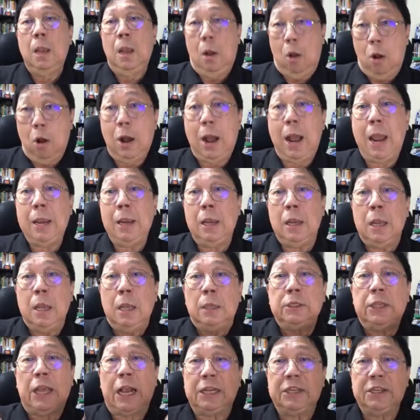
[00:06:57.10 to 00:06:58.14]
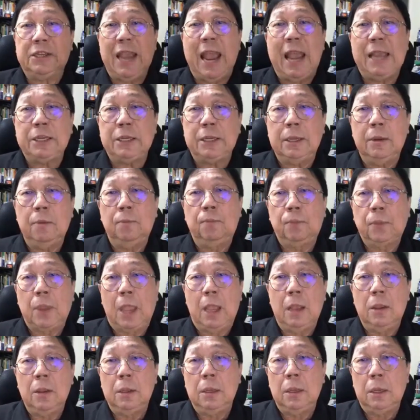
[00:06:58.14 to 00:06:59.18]
Alright? Success
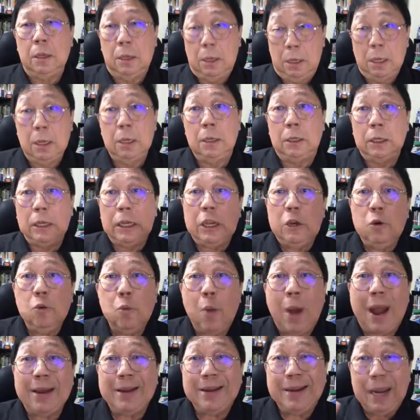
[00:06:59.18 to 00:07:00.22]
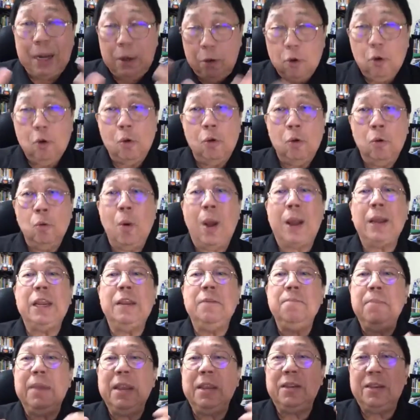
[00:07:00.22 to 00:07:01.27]
in what they do. What
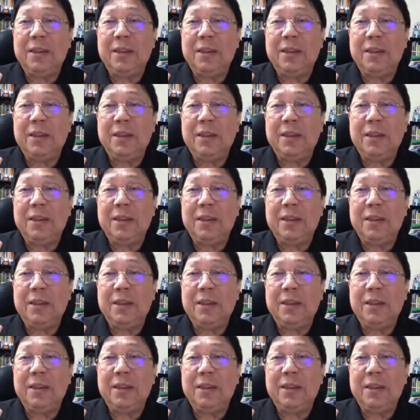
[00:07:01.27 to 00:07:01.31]
it means